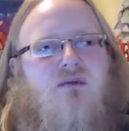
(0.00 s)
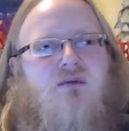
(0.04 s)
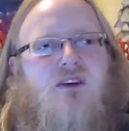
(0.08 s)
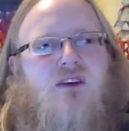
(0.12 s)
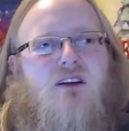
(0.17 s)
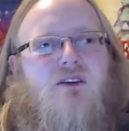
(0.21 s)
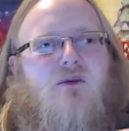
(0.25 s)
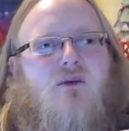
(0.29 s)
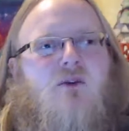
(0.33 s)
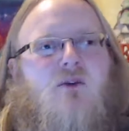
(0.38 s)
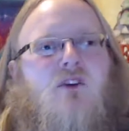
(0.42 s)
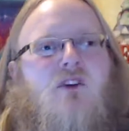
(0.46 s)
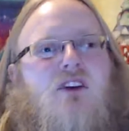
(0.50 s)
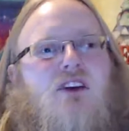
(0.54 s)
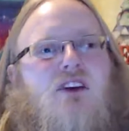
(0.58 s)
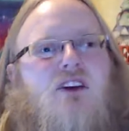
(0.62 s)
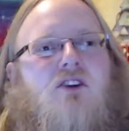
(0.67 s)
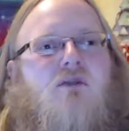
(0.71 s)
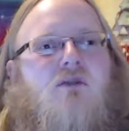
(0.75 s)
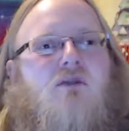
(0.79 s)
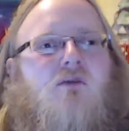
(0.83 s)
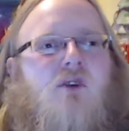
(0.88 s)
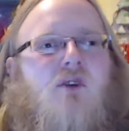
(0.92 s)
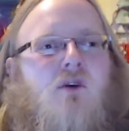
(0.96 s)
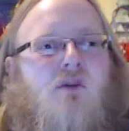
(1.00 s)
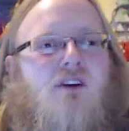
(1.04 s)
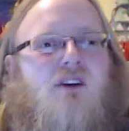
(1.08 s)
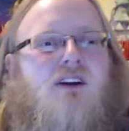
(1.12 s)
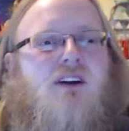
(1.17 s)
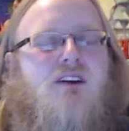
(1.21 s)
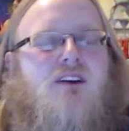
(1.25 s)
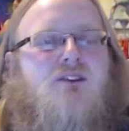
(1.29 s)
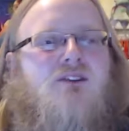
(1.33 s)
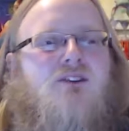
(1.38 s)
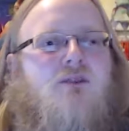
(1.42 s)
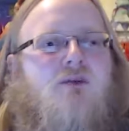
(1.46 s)
and in a really cute moment
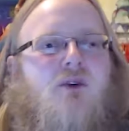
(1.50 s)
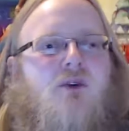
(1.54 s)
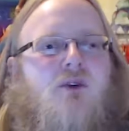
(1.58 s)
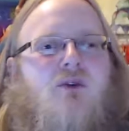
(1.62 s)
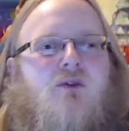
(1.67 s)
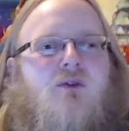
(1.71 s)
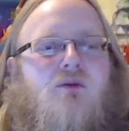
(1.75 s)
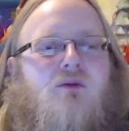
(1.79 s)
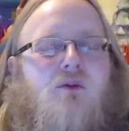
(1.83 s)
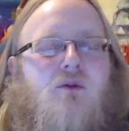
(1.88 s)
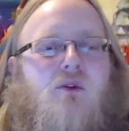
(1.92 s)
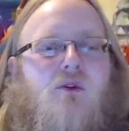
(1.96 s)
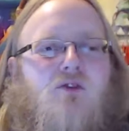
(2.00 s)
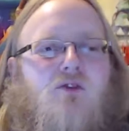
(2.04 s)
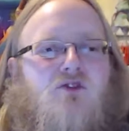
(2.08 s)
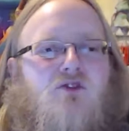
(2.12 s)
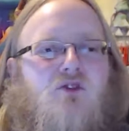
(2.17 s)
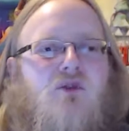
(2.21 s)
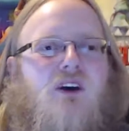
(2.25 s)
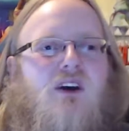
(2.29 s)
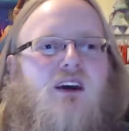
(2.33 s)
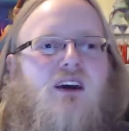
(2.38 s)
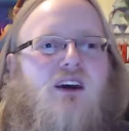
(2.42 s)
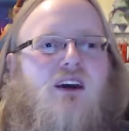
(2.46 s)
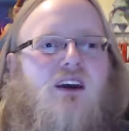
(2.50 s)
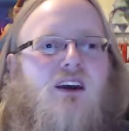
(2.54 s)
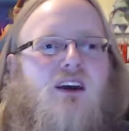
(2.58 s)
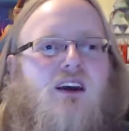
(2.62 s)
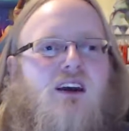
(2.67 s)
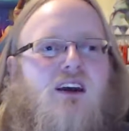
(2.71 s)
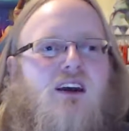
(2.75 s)
as she pulls away,